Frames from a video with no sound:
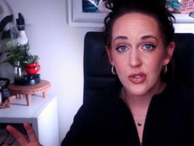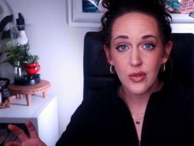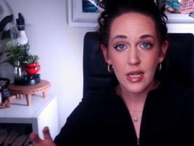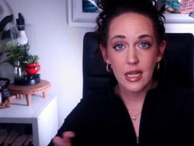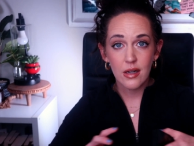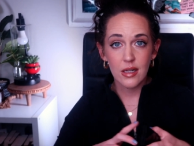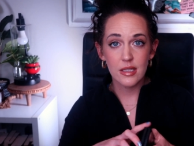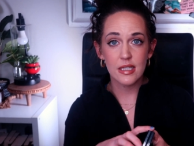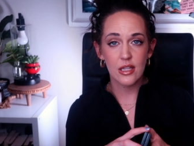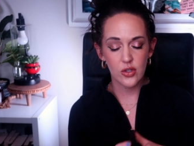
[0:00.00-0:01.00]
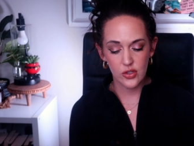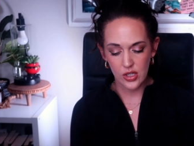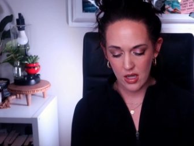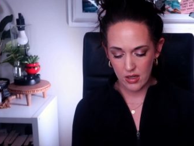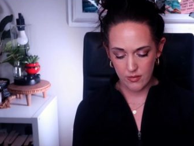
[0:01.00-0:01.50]
to run errands and their
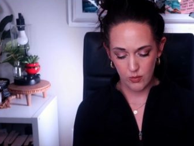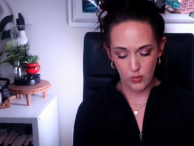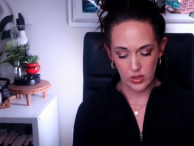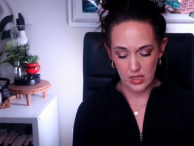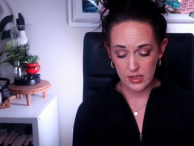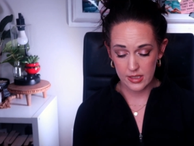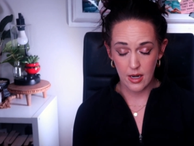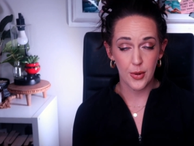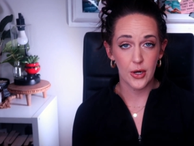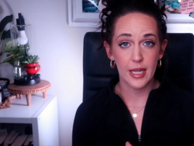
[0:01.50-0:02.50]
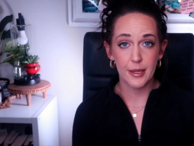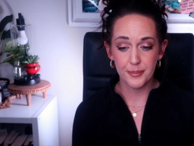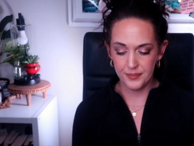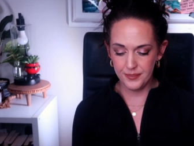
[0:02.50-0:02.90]
dog will not stop barking.